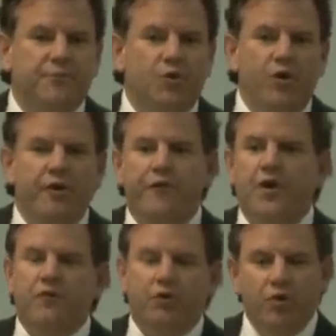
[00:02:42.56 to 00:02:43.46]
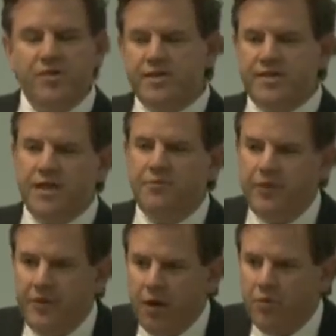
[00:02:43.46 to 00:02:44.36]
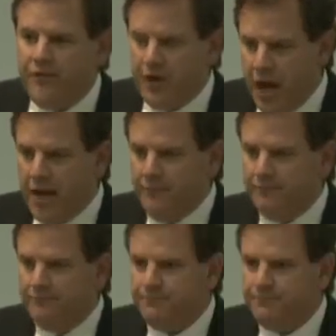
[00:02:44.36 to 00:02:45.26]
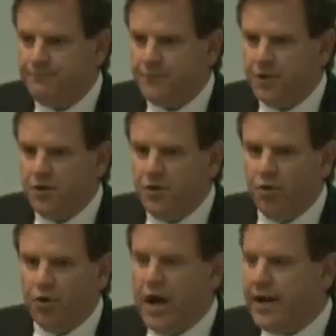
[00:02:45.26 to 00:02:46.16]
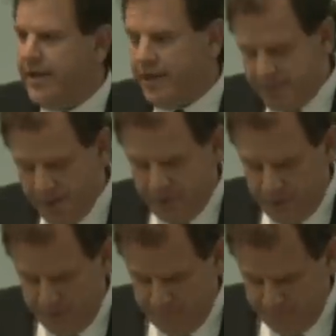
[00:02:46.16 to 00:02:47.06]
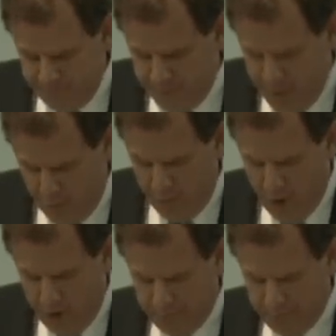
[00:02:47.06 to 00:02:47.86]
We're in fear of losing something that we've got or not getting something that we want.